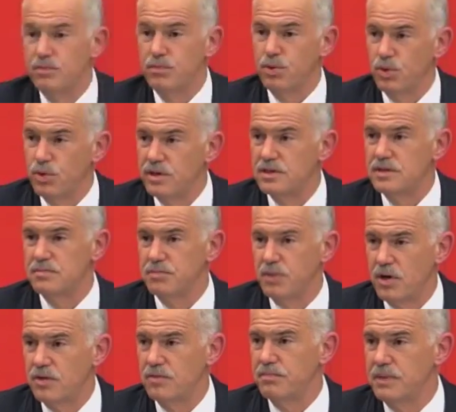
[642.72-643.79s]
the poorest
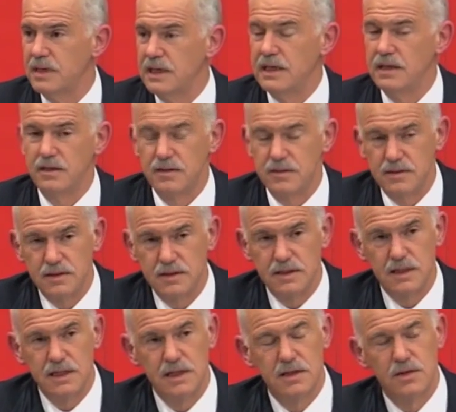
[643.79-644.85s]
bottom billion
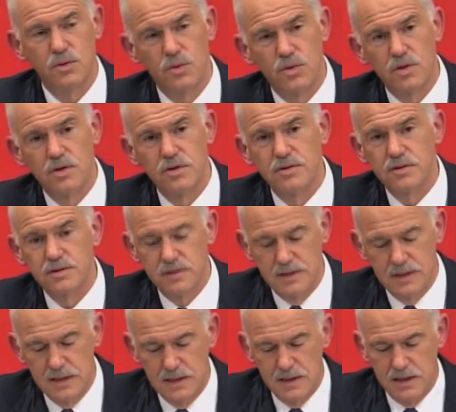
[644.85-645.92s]
in the world,
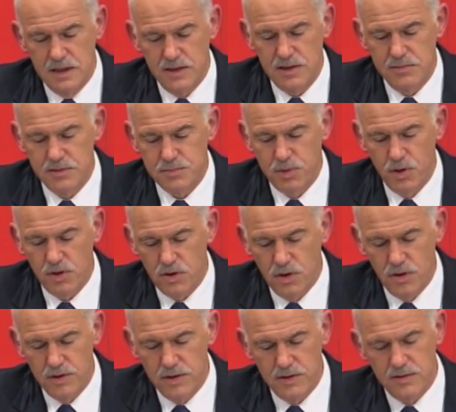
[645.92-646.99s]
his name is Paul
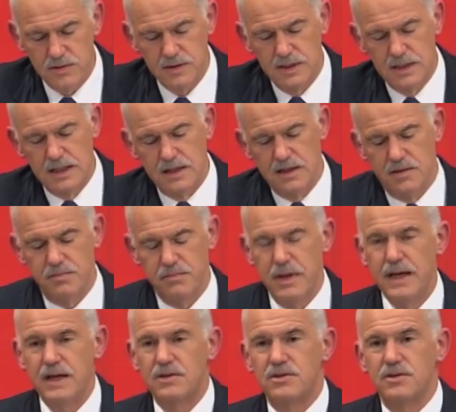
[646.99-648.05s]
Collier,
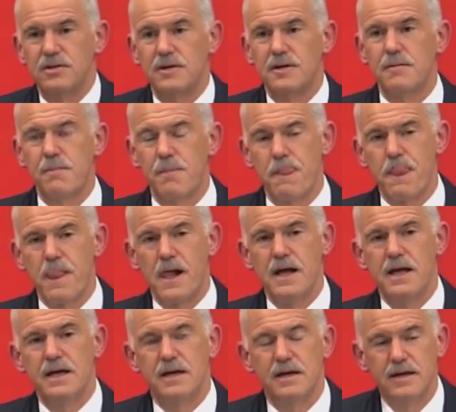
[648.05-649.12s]
makes
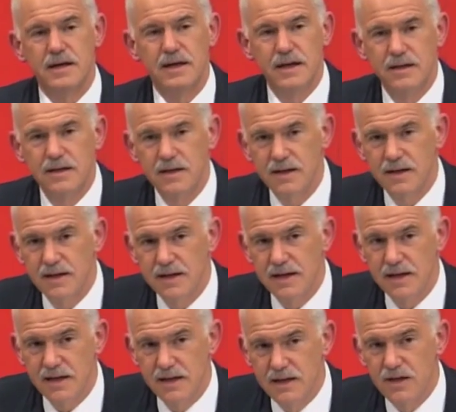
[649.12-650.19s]
an
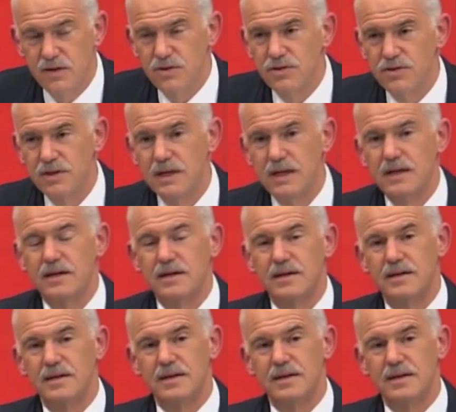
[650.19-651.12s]
interesting